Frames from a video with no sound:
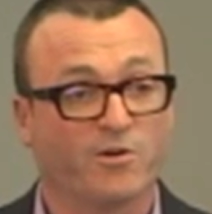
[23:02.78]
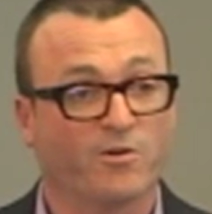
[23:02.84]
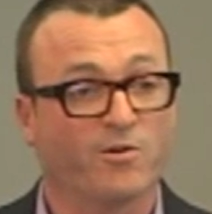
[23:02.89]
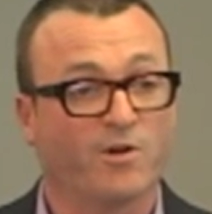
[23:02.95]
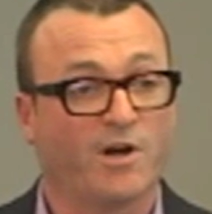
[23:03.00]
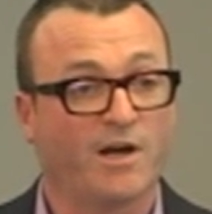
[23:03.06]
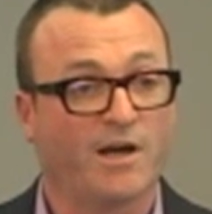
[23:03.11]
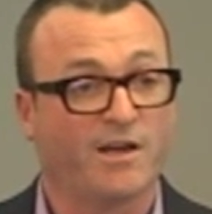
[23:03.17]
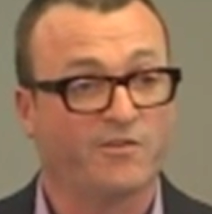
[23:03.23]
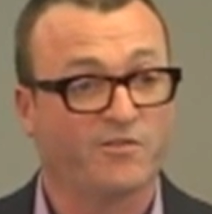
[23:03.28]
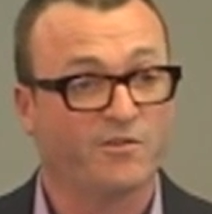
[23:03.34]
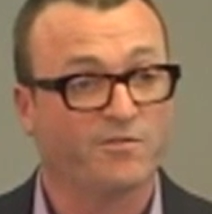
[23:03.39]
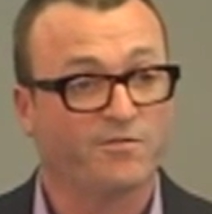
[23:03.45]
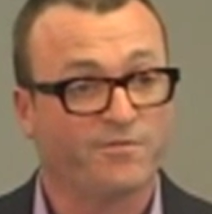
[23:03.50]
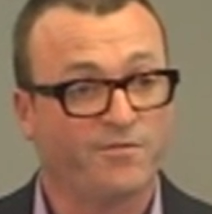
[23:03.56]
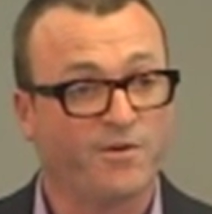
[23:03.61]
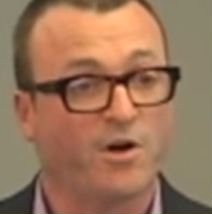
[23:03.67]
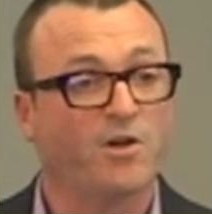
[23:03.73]
her eyes and
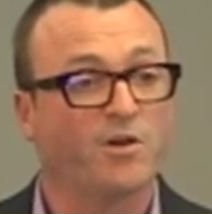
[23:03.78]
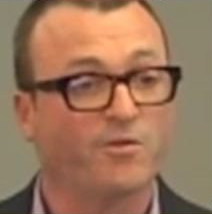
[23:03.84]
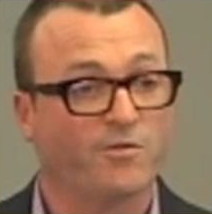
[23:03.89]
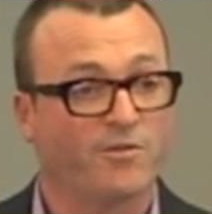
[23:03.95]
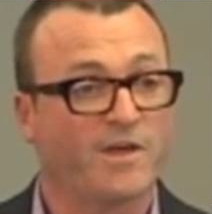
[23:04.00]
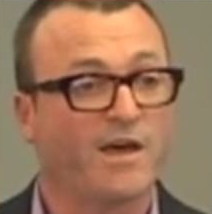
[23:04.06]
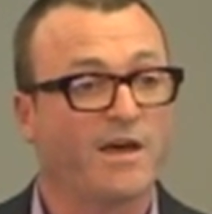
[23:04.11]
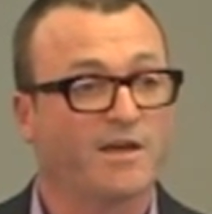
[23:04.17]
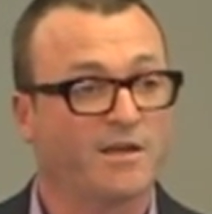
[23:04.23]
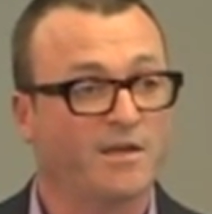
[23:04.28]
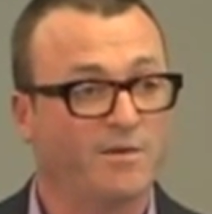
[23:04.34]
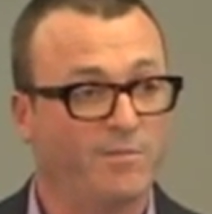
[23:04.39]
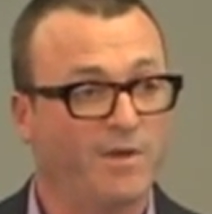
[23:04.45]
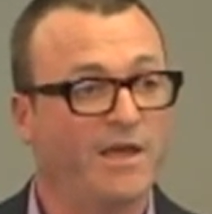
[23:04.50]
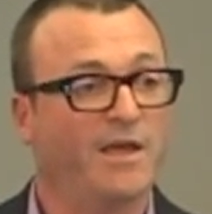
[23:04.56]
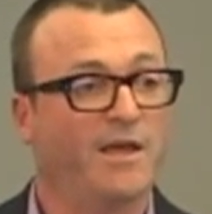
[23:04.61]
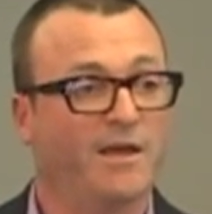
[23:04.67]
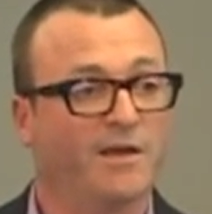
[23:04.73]
follow that
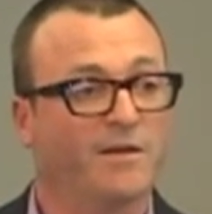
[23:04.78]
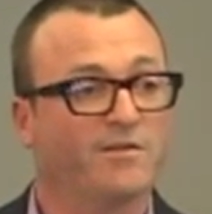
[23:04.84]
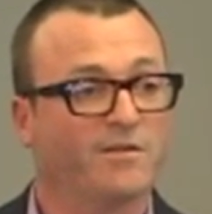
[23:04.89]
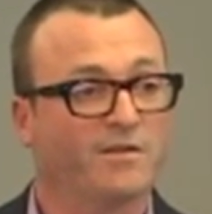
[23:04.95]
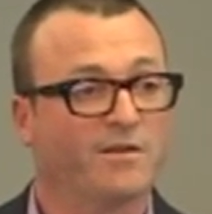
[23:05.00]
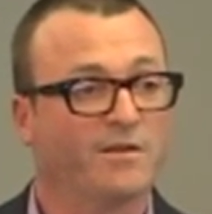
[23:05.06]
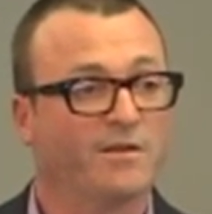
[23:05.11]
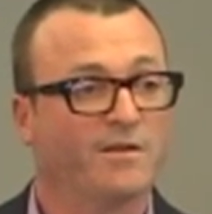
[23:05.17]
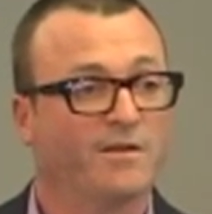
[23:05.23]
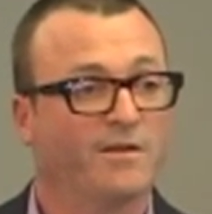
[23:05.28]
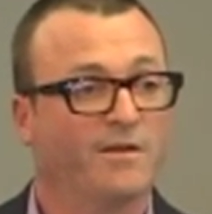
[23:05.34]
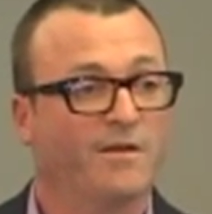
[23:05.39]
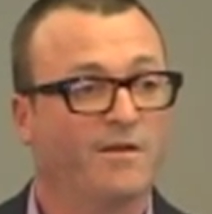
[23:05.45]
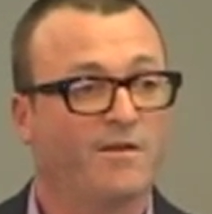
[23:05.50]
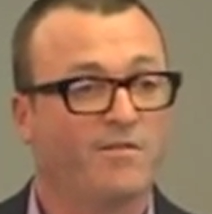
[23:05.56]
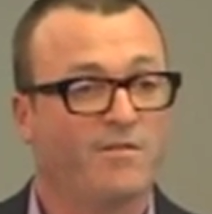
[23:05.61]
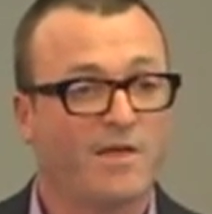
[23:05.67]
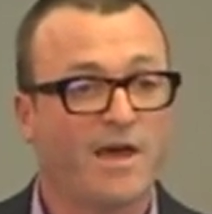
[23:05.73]
command,
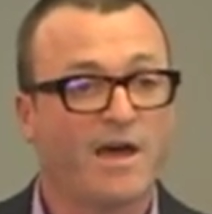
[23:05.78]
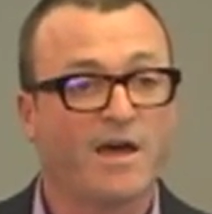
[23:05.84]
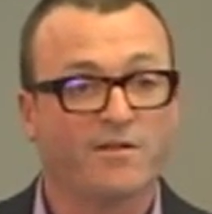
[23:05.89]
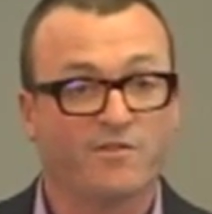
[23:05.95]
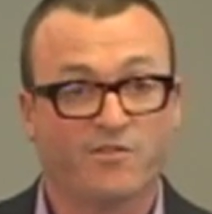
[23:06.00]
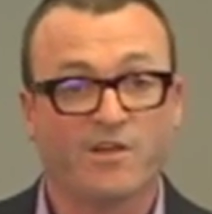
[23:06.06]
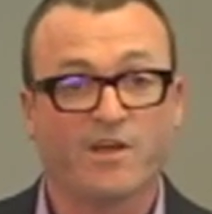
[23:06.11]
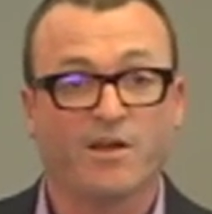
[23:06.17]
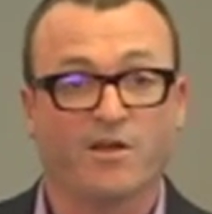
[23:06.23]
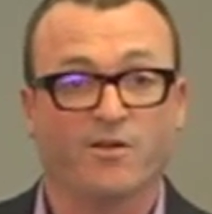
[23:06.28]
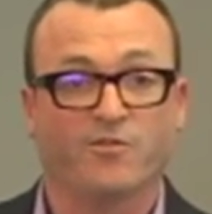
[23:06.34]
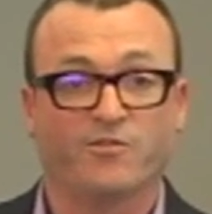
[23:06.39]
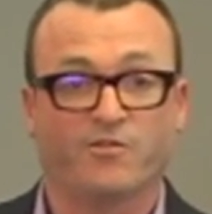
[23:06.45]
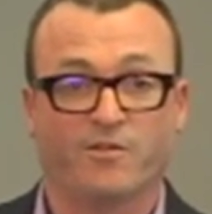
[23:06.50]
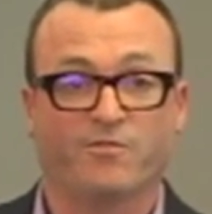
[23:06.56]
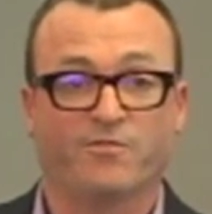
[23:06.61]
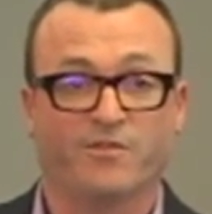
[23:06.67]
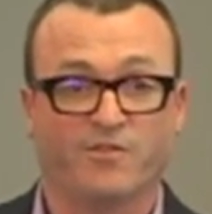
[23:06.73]
that
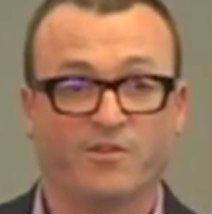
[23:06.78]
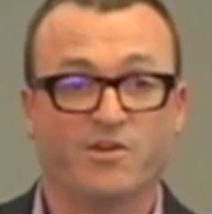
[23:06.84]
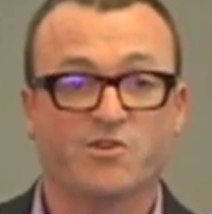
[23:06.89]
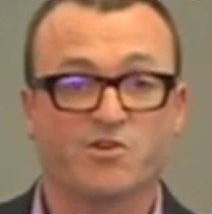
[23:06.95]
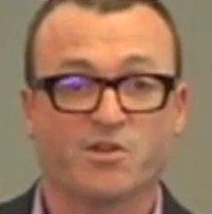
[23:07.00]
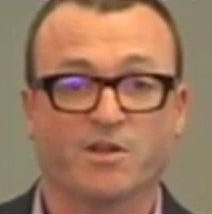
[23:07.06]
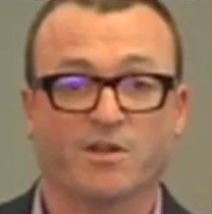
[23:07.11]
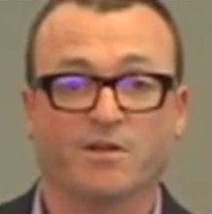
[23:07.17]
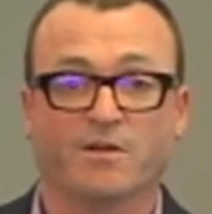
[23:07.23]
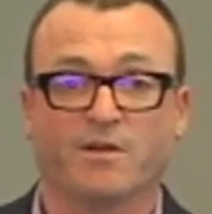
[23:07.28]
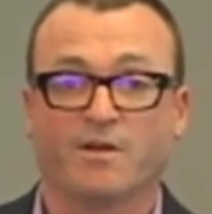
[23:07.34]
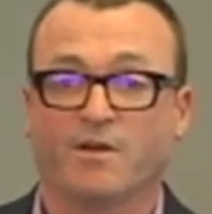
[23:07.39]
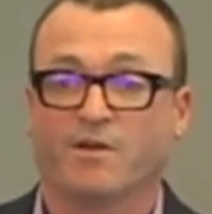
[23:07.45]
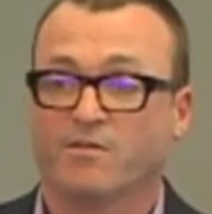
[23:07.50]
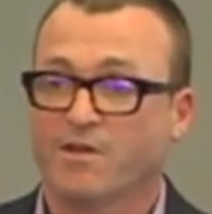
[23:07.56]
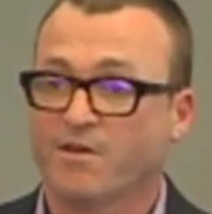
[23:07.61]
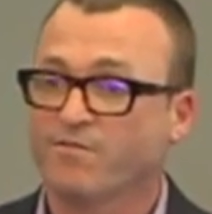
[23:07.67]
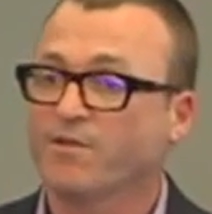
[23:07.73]
tells the physician
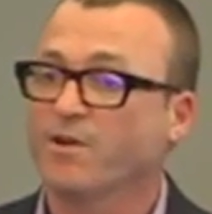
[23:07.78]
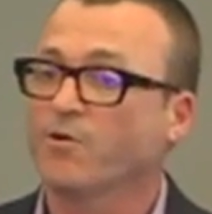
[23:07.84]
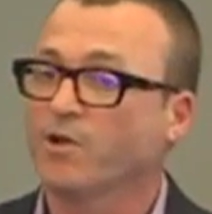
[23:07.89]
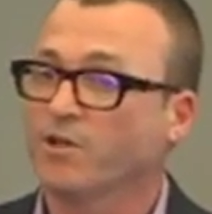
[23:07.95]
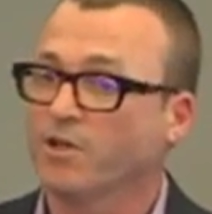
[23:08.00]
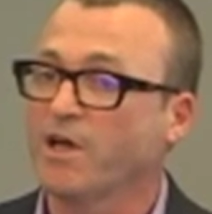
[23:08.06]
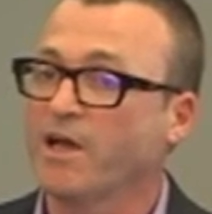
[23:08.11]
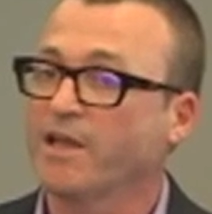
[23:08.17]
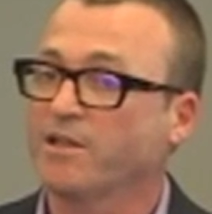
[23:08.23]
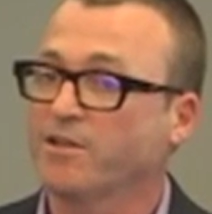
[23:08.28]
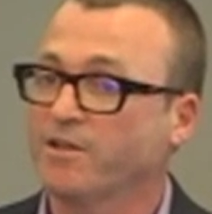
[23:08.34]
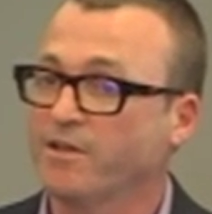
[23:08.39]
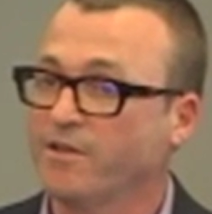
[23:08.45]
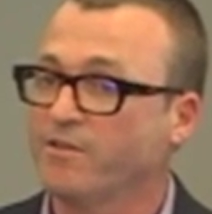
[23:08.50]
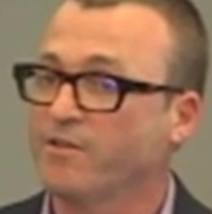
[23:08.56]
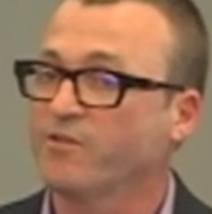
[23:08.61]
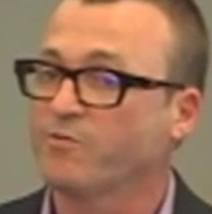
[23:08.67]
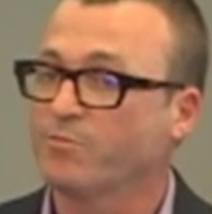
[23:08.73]
that very
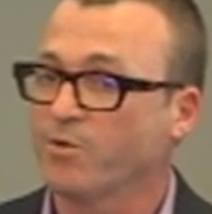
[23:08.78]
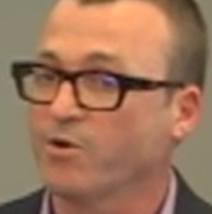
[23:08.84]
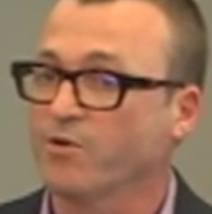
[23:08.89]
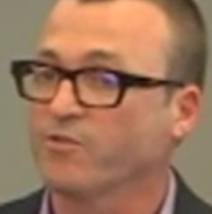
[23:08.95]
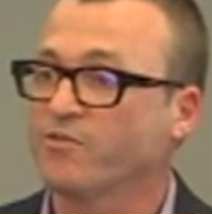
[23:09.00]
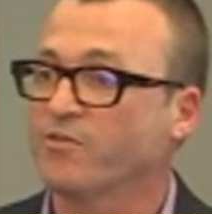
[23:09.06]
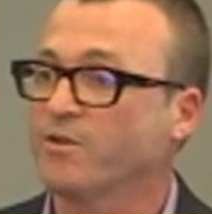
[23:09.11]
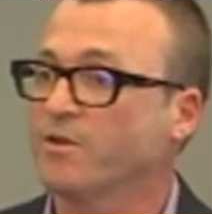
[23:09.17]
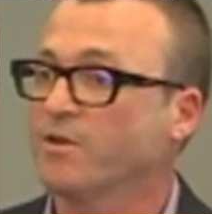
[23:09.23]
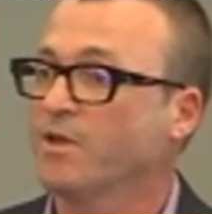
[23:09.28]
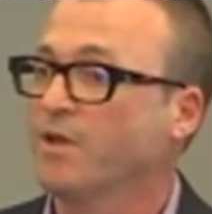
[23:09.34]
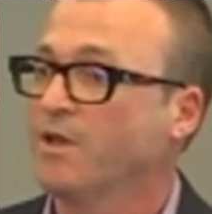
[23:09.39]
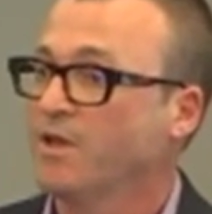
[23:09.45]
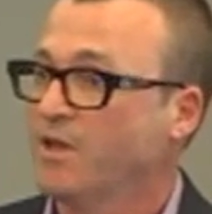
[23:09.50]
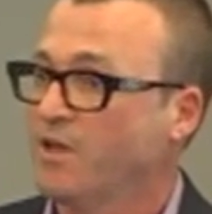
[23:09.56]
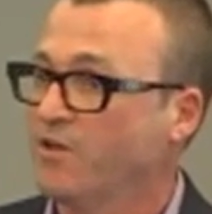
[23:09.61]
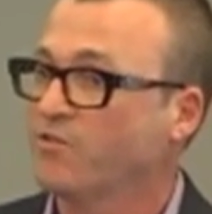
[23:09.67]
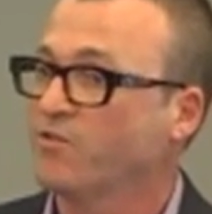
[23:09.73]
likely this person
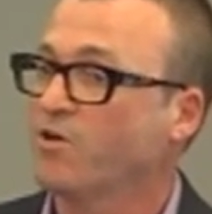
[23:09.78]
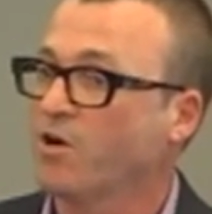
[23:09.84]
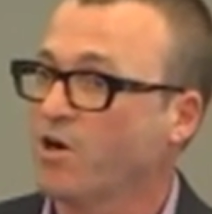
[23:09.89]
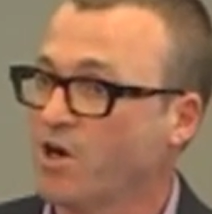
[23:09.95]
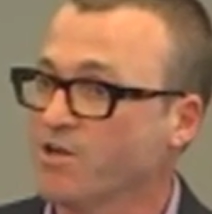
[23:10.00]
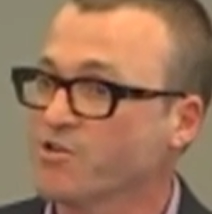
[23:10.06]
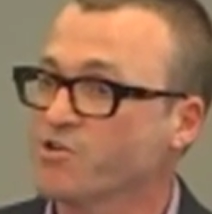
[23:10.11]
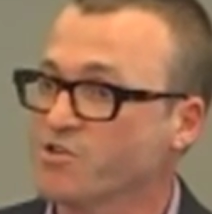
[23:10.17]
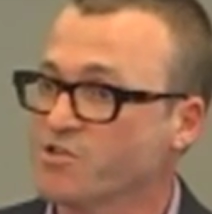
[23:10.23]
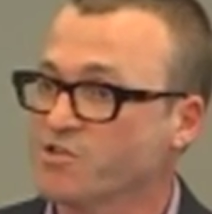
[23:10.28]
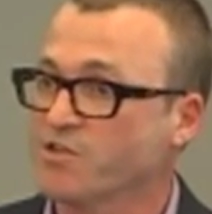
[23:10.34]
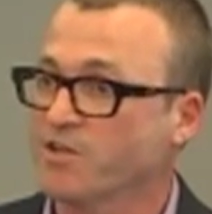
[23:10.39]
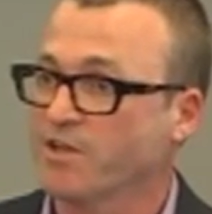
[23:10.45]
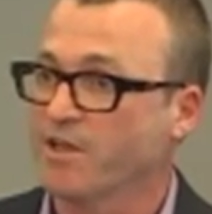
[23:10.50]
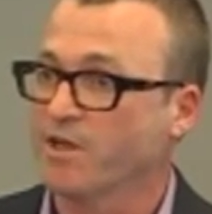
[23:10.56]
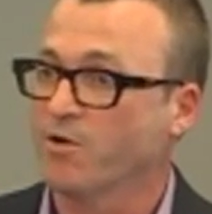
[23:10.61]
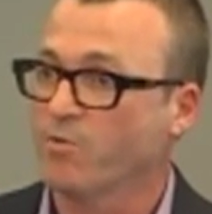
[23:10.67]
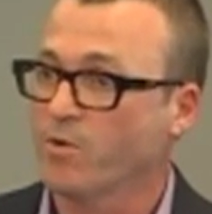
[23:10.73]
is
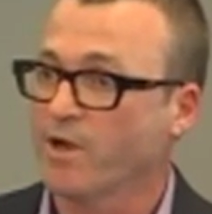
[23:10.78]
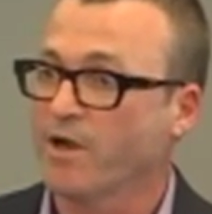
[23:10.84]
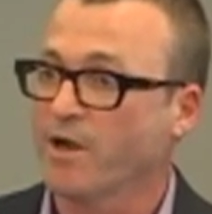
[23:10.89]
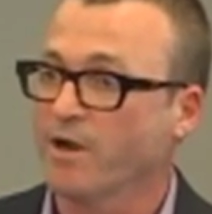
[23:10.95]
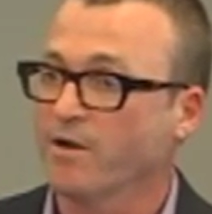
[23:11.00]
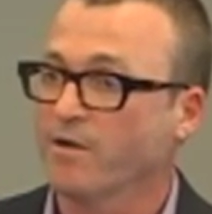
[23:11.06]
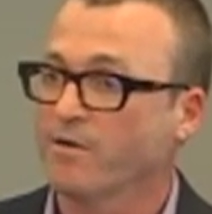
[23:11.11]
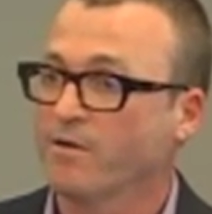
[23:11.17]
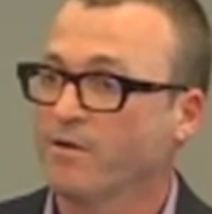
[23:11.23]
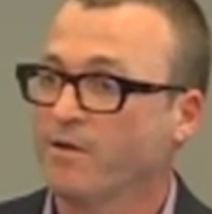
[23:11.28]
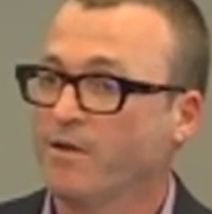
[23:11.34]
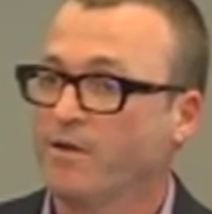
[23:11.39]
consciously aware.